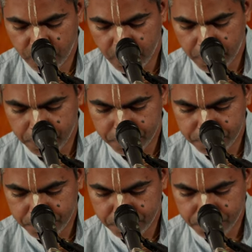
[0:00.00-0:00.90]

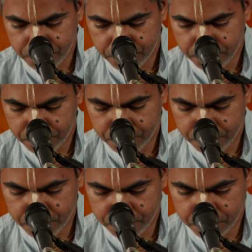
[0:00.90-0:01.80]

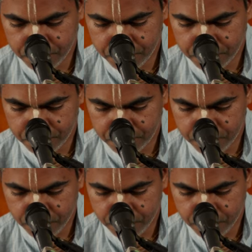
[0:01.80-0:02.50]
(no one is talking)